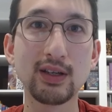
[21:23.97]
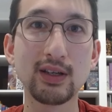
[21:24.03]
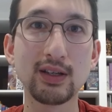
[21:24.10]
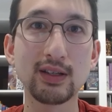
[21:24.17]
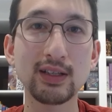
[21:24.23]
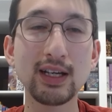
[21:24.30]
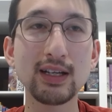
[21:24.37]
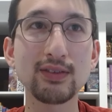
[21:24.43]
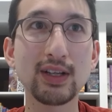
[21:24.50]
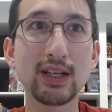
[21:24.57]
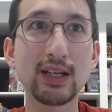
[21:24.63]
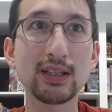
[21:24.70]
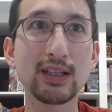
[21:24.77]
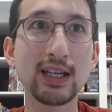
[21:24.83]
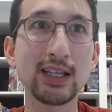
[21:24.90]
Kind of
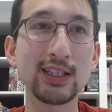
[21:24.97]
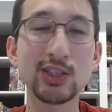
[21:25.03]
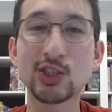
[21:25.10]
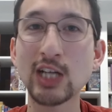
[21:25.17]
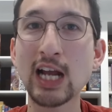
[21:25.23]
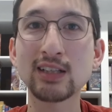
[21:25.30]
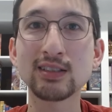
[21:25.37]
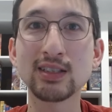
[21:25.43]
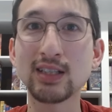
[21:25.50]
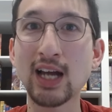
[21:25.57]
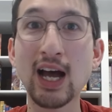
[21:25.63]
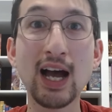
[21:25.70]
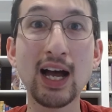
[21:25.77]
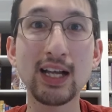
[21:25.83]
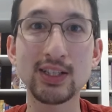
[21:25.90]
like a Jekyll and
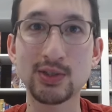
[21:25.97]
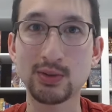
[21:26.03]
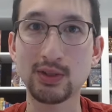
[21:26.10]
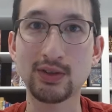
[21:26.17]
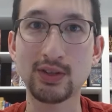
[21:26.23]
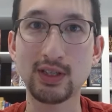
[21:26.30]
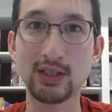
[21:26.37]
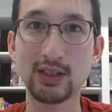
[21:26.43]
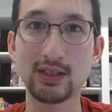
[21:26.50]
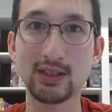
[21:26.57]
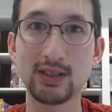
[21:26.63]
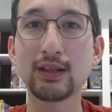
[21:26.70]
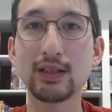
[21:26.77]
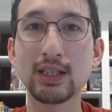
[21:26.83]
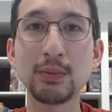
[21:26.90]
Hyde sort of thing.
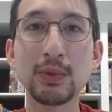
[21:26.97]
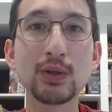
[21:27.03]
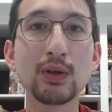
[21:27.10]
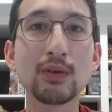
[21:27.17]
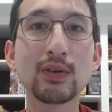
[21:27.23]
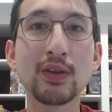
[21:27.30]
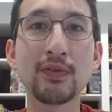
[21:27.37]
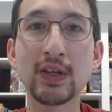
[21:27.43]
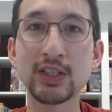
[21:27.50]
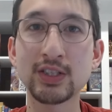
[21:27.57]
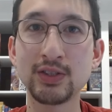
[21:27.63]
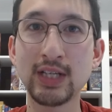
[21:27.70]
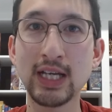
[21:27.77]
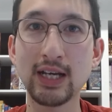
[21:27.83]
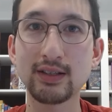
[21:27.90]
Let me go over the things you
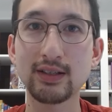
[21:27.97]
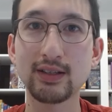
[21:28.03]
get.